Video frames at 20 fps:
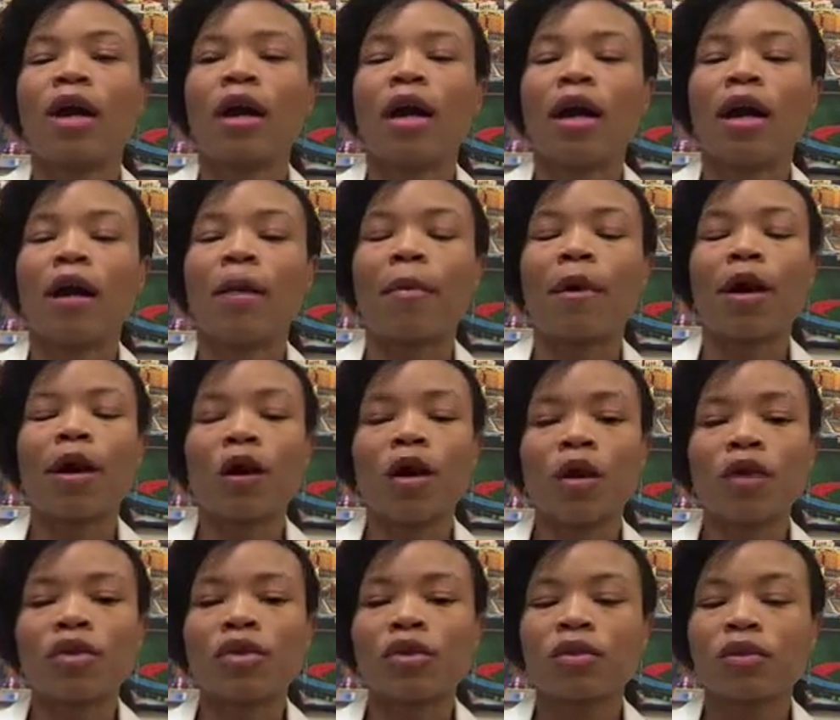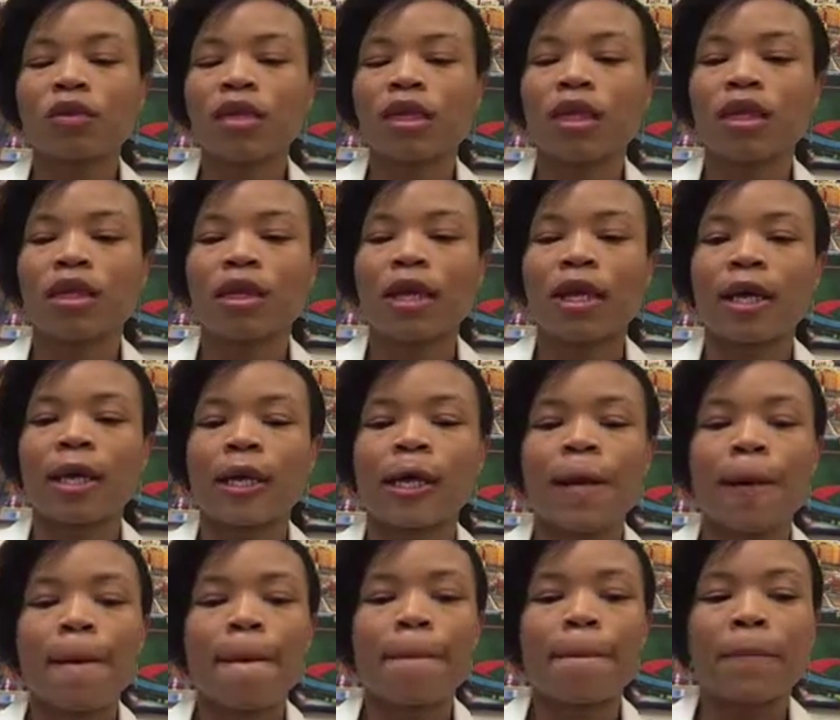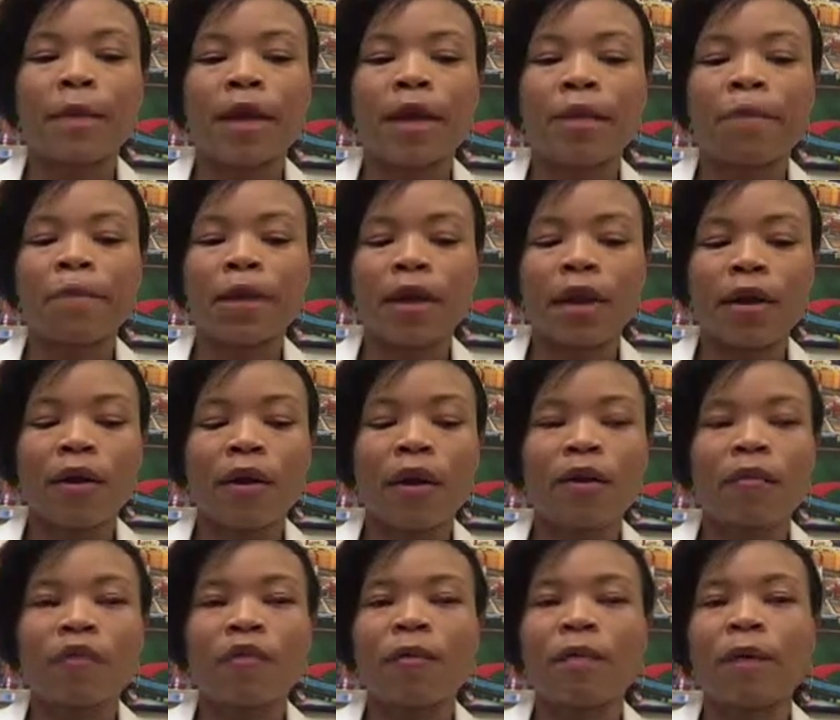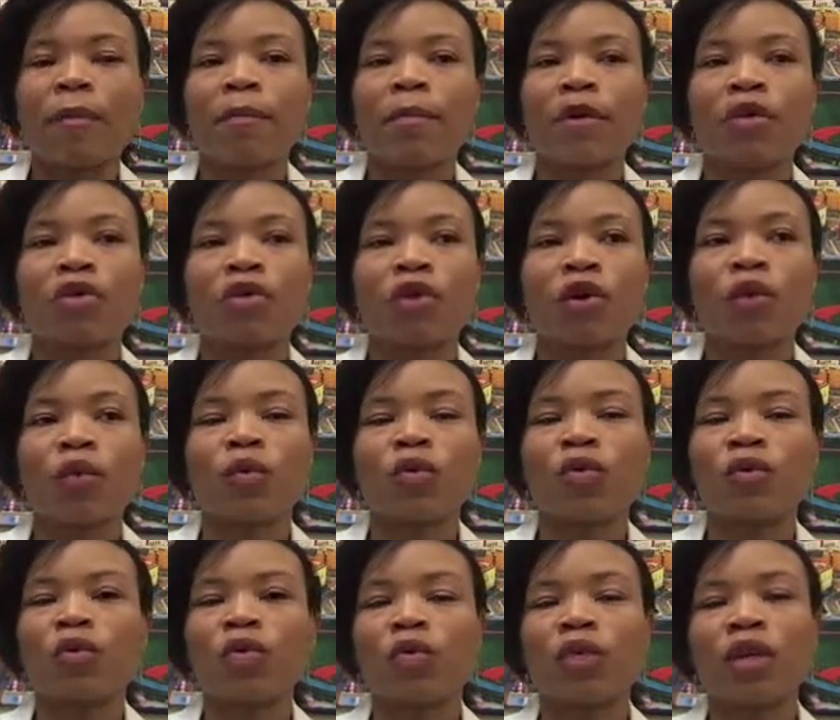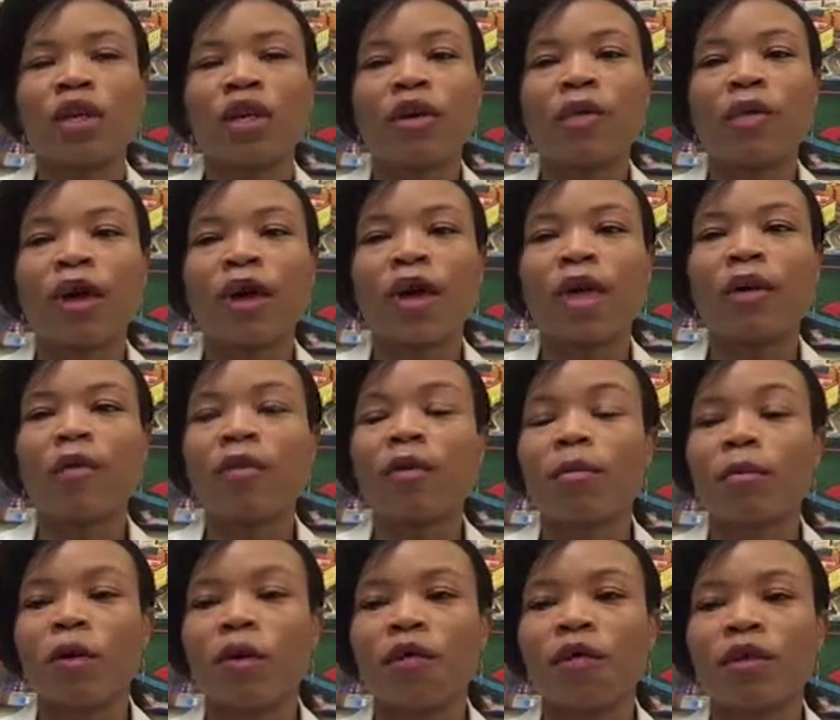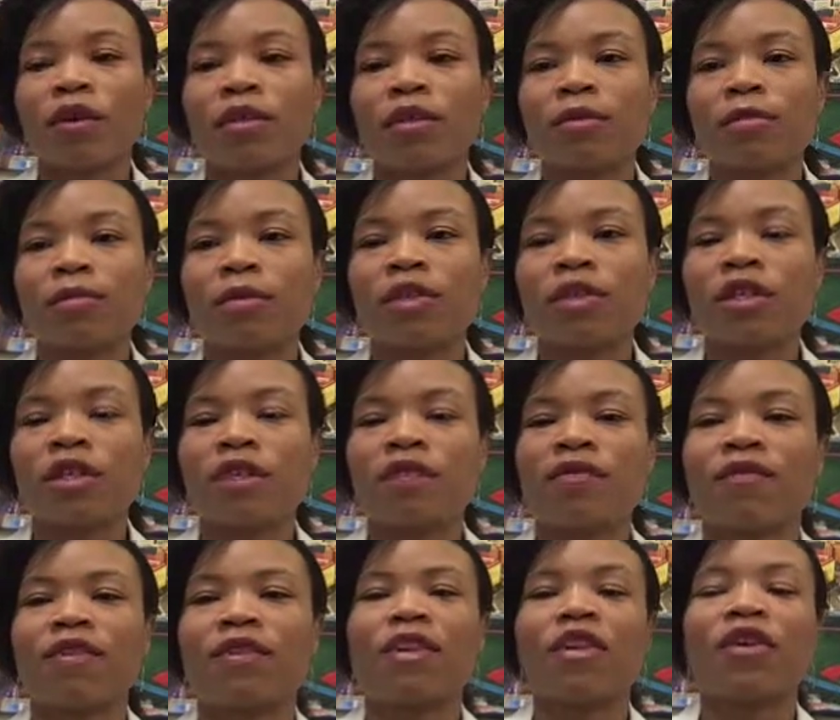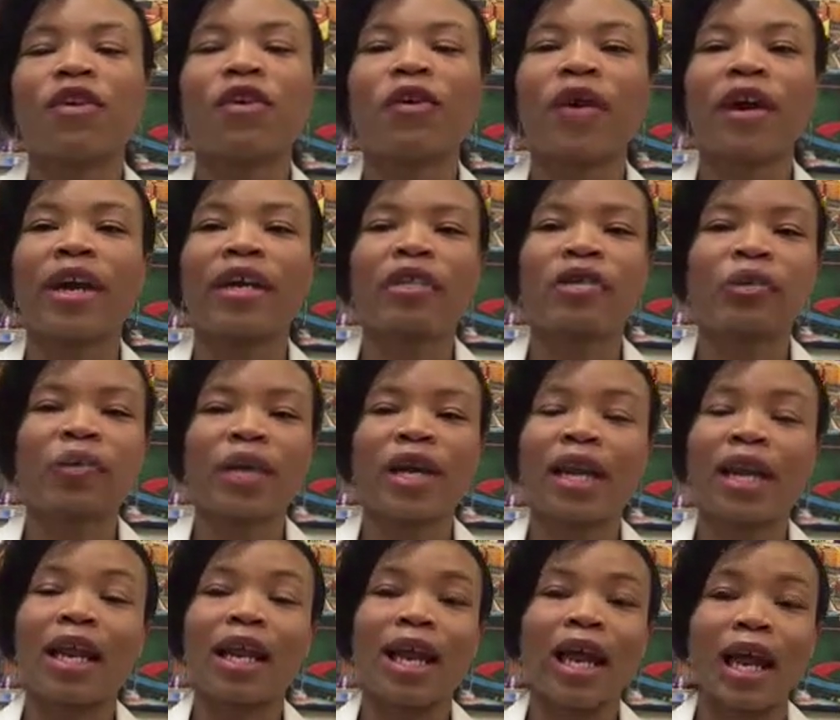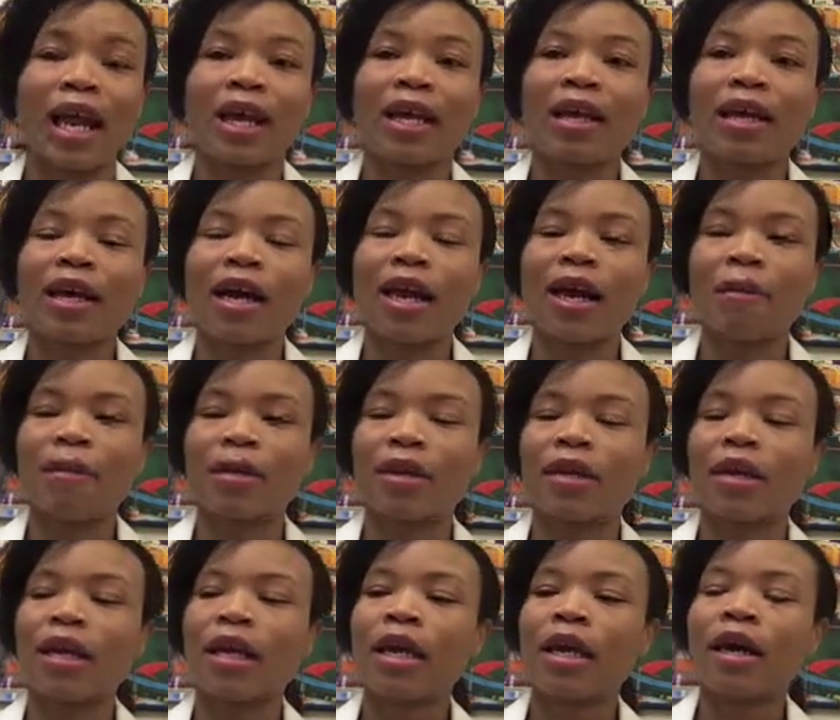I also think that my pairing with my mentor was really great. We both went to Michigan for undergrad, so we had a lot in common.